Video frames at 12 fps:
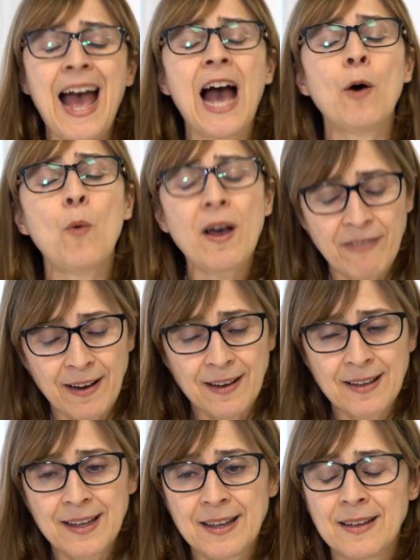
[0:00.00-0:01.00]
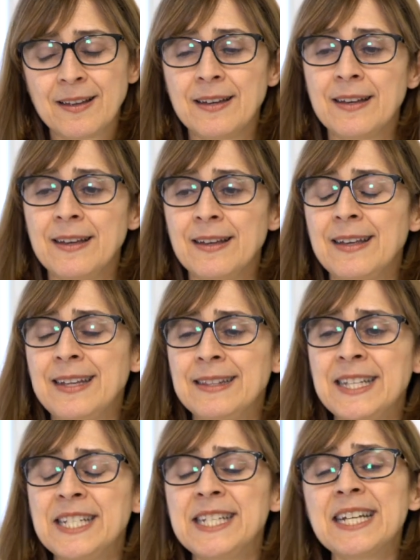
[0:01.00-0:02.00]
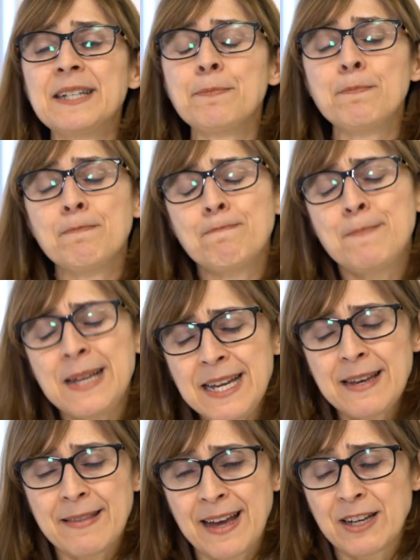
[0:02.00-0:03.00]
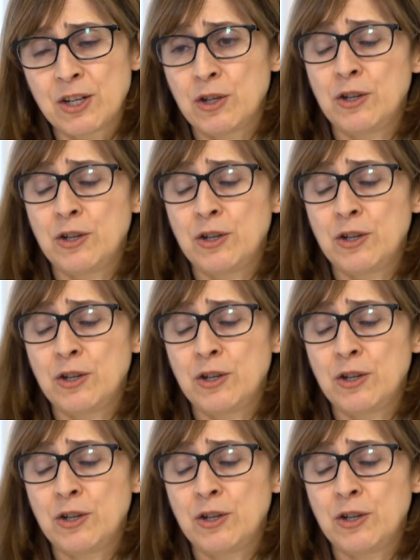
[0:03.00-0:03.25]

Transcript: However, this doesn't mean that,